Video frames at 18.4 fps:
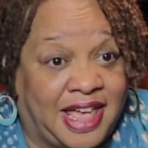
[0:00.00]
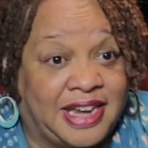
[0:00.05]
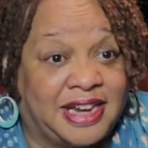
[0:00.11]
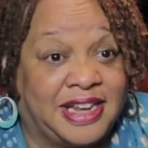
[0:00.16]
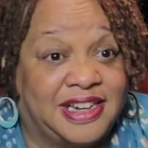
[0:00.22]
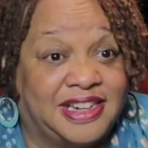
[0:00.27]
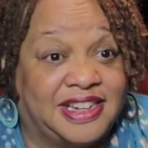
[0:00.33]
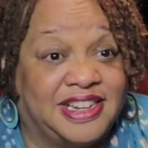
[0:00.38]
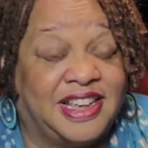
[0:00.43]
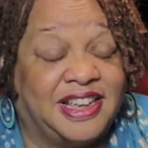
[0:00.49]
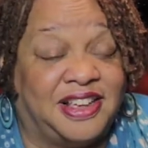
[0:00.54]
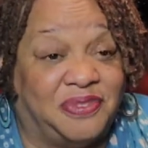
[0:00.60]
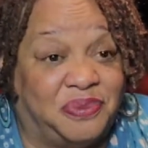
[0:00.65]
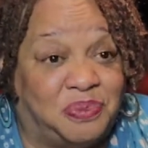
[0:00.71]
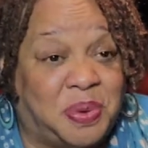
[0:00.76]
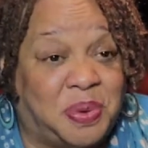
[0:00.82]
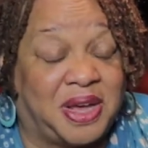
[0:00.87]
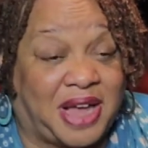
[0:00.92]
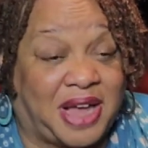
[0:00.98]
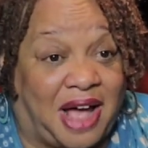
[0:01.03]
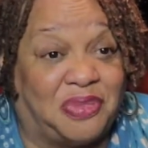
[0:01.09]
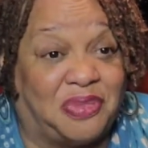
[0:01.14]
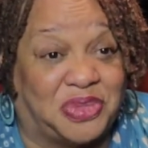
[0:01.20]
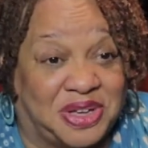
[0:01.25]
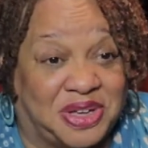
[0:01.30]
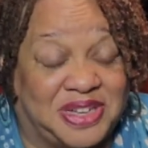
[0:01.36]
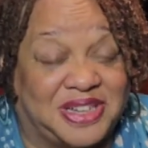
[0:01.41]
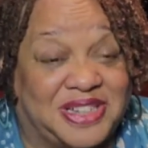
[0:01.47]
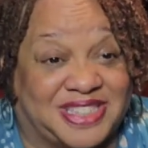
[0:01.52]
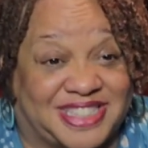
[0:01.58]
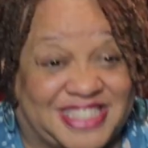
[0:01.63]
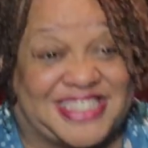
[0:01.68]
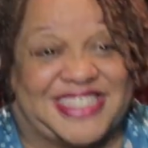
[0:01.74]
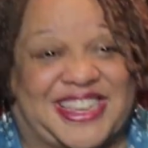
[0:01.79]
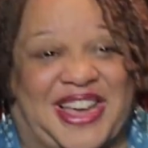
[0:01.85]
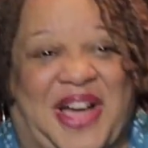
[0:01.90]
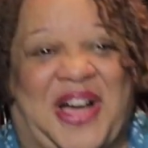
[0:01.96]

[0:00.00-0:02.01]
edit and pick out the good stuff.